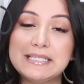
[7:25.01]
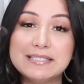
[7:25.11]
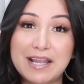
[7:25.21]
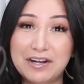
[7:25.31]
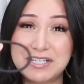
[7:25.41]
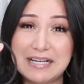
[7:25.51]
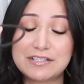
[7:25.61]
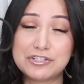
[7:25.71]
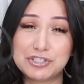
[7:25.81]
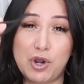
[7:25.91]
These hair ties
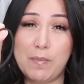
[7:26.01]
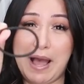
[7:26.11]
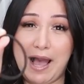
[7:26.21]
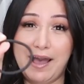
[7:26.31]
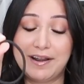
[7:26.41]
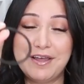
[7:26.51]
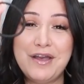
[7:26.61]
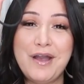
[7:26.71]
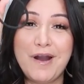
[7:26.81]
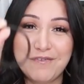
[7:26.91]
are so bad
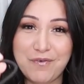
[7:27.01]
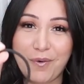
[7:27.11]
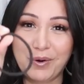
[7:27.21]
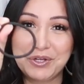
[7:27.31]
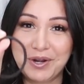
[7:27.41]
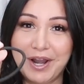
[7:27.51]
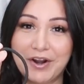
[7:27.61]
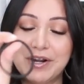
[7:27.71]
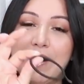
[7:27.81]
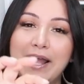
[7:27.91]
for your
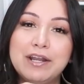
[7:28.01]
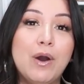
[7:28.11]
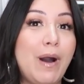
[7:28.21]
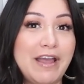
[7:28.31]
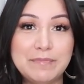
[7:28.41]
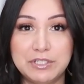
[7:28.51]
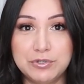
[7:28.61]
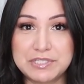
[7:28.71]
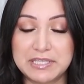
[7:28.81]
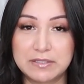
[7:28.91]
hair. Now, I know I've been
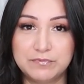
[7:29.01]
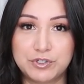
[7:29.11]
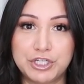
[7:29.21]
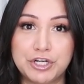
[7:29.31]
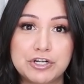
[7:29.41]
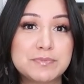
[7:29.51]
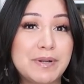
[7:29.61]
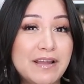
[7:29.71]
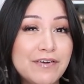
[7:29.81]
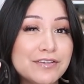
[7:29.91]
using them for years, but
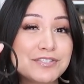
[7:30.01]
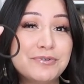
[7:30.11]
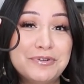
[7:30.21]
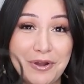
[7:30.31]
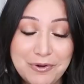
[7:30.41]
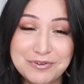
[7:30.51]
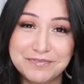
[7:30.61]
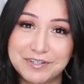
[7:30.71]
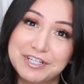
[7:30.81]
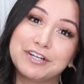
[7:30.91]
I've also known
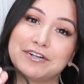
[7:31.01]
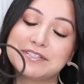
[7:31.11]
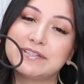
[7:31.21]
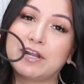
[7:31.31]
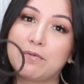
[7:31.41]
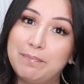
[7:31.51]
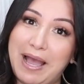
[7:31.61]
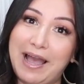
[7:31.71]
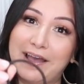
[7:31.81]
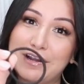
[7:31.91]
for years that they are
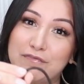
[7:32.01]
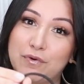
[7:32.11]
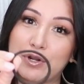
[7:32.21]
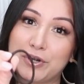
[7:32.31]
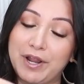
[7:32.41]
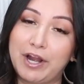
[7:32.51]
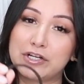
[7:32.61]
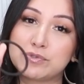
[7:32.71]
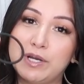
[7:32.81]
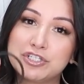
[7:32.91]
bad for your hair.
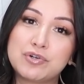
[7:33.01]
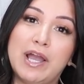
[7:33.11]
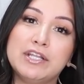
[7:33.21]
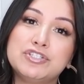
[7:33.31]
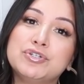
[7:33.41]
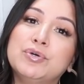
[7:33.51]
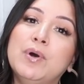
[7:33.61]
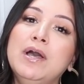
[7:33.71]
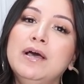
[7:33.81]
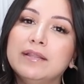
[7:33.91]
So I try to do
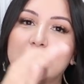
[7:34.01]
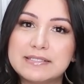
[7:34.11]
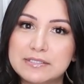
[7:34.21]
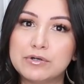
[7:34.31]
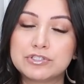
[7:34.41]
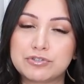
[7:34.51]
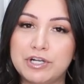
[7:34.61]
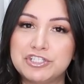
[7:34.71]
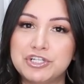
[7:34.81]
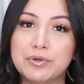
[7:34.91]
like a silk
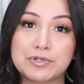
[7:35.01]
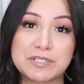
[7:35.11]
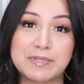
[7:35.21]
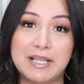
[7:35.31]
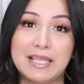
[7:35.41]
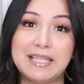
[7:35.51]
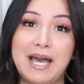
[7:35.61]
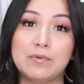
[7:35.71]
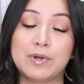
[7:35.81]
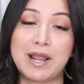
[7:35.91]
scrunchie or something like
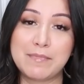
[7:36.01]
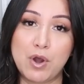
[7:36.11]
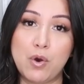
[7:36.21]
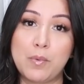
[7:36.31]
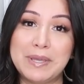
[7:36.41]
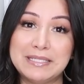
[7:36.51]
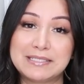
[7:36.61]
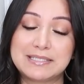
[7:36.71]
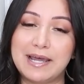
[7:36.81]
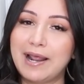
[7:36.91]
that when I'm home
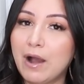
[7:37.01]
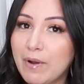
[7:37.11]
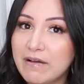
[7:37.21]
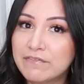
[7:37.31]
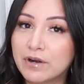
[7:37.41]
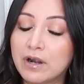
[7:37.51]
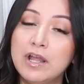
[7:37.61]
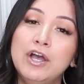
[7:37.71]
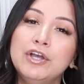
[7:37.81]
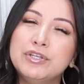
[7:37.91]
instead. However,
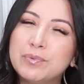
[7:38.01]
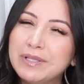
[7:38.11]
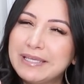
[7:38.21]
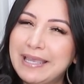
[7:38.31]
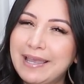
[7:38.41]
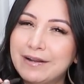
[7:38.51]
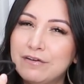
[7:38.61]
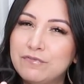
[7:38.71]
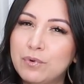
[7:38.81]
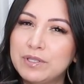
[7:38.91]
you really can't
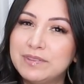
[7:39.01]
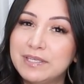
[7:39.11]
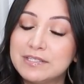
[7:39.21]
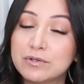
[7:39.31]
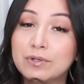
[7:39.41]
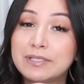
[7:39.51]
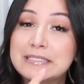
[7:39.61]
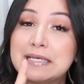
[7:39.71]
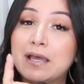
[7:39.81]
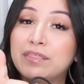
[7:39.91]
avoid these, or at
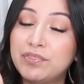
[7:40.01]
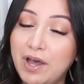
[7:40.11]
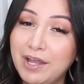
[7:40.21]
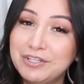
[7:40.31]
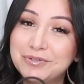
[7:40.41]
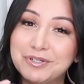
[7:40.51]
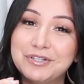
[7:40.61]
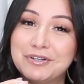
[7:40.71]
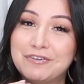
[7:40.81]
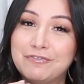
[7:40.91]
least I thought you
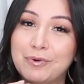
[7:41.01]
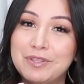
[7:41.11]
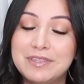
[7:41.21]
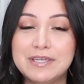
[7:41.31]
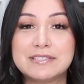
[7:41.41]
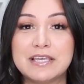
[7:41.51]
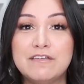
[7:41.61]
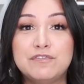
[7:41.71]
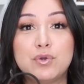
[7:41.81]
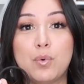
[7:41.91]
couldn't avoid these
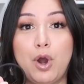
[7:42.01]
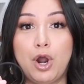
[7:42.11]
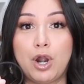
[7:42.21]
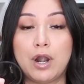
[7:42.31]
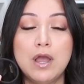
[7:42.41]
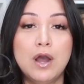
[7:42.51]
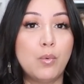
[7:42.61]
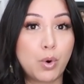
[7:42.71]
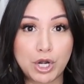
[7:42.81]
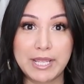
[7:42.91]
if you are
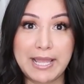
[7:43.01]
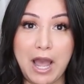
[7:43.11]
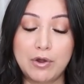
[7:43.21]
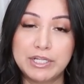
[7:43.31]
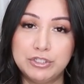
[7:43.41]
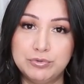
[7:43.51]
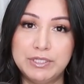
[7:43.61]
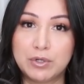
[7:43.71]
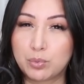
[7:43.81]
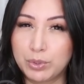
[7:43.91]
working out and you
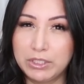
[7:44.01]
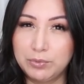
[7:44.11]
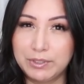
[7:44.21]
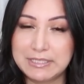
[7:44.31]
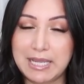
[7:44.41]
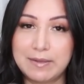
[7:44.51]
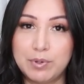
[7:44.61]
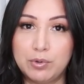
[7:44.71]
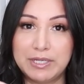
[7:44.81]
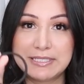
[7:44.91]
need a really, really tight
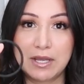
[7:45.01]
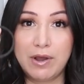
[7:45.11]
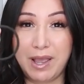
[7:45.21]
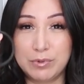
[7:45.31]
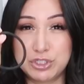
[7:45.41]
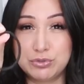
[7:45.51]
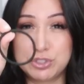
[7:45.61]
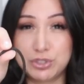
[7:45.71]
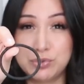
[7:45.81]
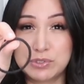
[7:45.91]
ponytail. I would do
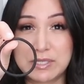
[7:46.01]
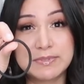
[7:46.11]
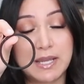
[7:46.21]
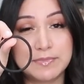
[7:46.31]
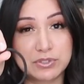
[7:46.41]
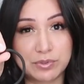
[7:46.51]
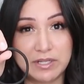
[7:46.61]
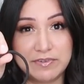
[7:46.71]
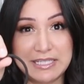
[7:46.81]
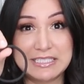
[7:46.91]
2, sometimes
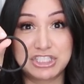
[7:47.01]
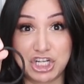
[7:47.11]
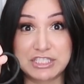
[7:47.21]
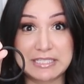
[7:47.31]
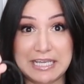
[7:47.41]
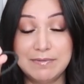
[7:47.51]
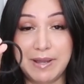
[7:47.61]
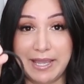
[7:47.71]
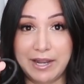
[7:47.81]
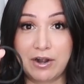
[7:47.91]
3 of these just to keep
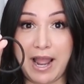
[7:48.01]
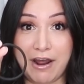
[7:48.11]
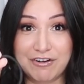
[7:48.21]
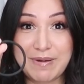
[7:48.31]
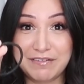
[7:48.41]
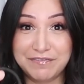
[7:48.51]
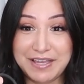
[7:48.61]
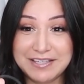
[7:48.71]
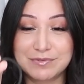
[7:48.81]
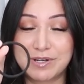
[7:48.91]
my hair out of my
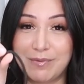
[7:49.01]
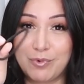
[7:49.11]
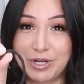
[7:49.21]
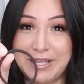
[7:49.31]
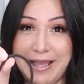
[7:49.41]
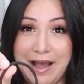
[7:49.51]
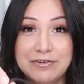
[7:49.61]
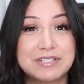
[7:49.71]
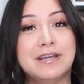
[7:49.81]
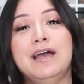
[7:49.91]
face when I'm working
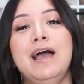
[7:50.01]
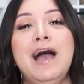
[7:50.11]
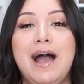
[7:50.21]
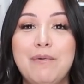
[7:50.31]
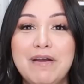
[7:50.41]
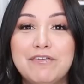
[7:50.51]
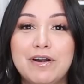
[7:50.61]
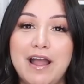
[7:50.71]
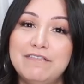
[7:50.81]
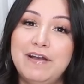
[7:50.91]
out.
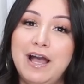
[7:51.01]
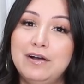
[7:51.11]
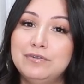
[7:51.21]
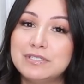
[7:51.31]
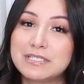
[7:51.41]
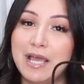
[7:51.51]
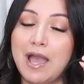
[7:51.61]
However, I found